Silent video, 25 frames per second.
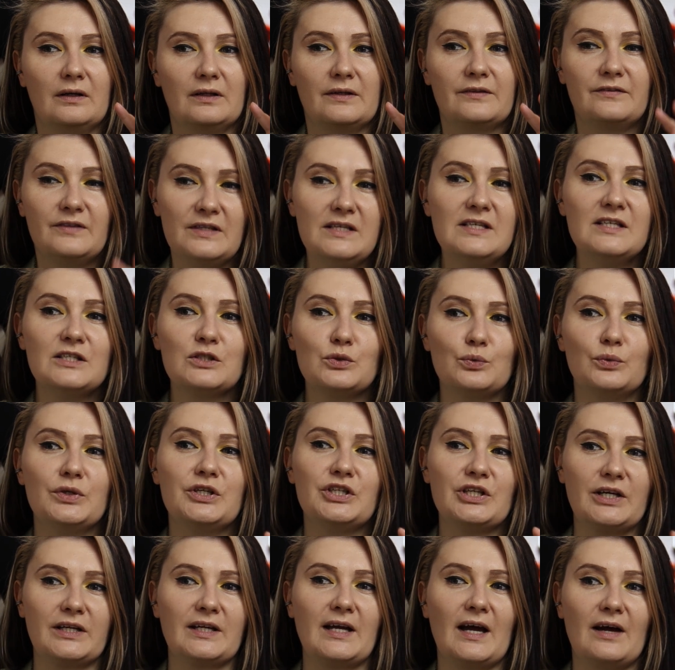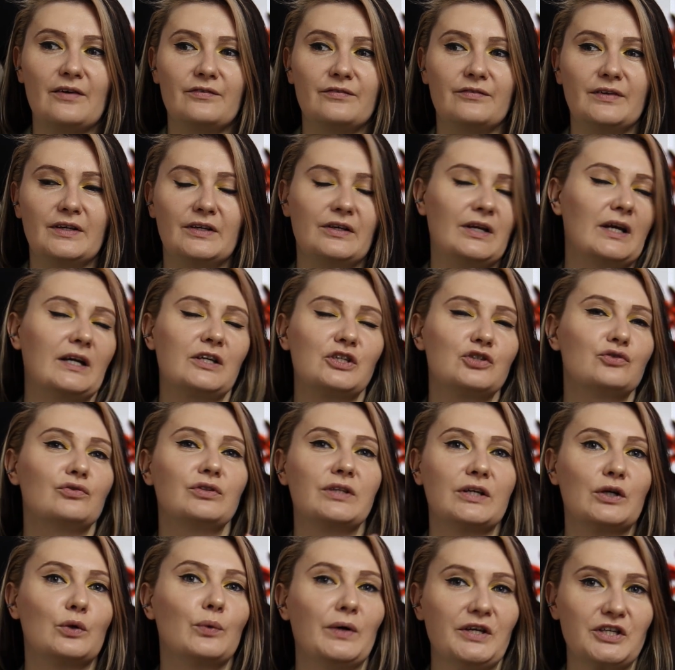things which I have
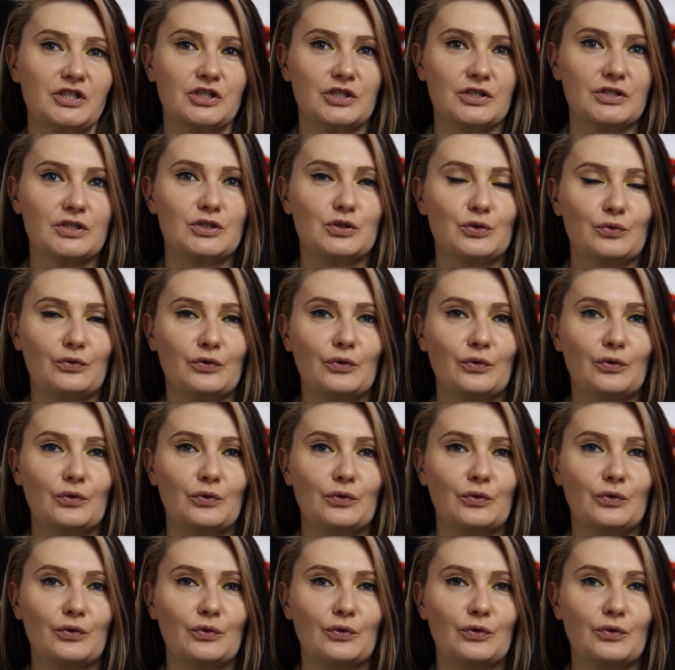actually questions to